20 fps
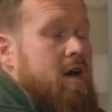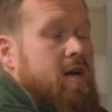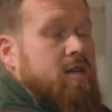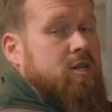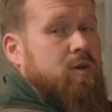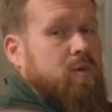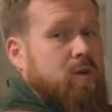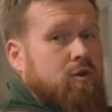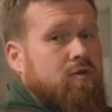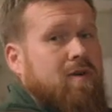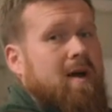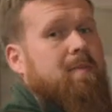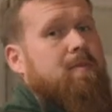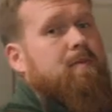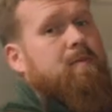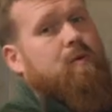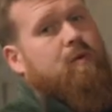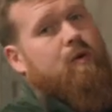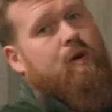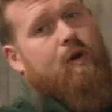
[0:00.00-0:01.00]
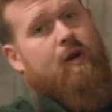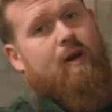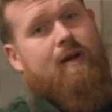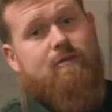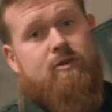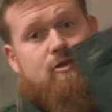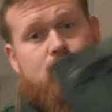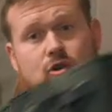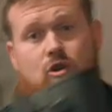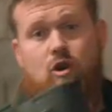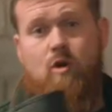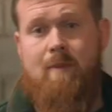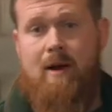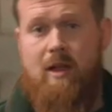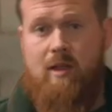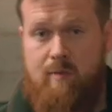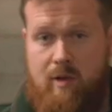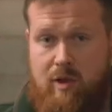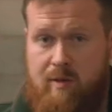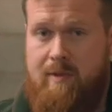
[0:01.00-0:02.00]
So we'll grab them and we'll go and have a talk
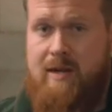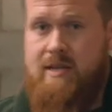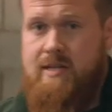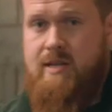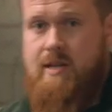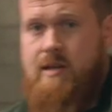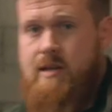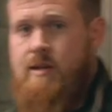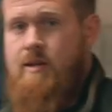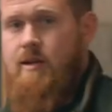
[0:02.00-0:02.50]
about them on the mezzanine.